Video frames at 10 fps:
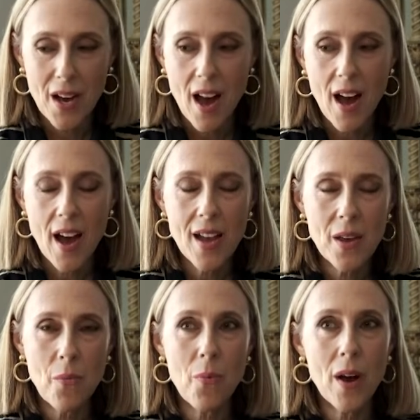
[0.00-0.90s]

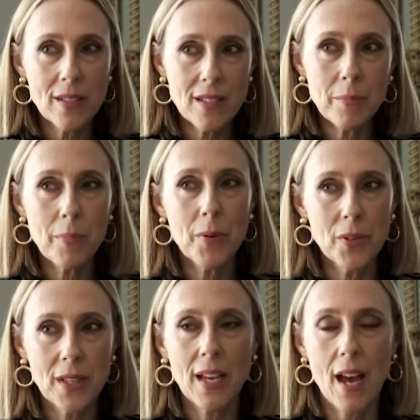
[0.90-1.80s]
I wind up
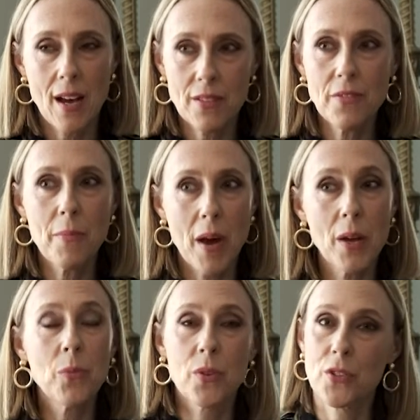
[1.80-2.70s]
pulling out of my
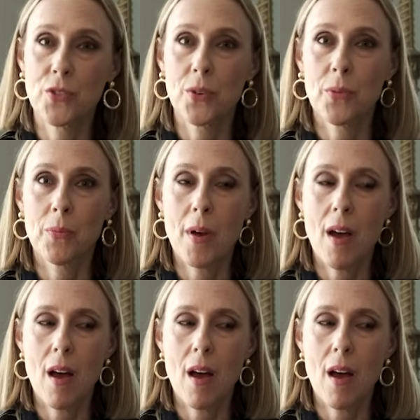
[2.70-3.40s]
wardrobe